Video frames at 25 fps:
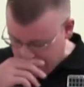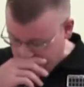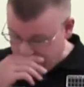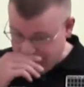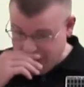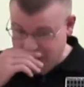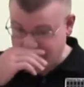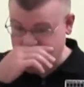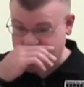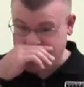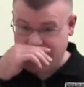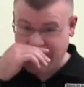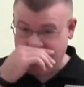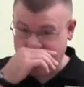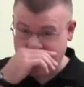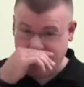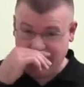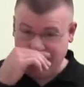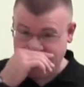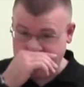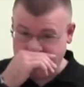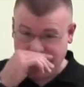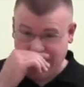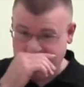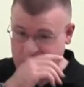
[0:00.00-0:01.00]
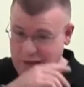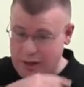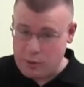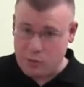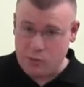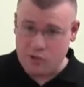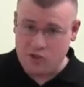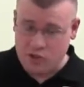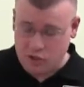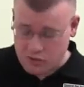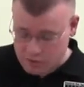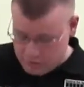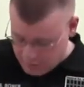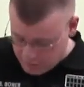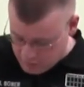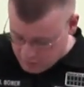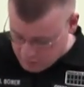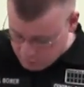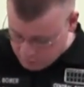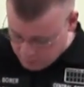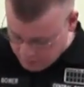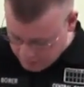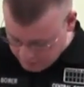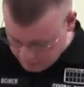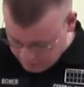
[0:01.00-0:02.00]
which I think was the original intention
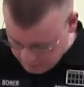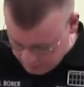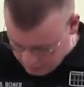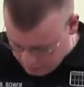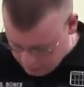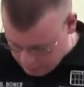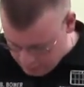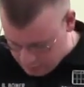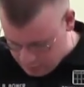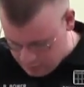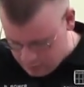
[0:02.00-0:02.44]
behind it.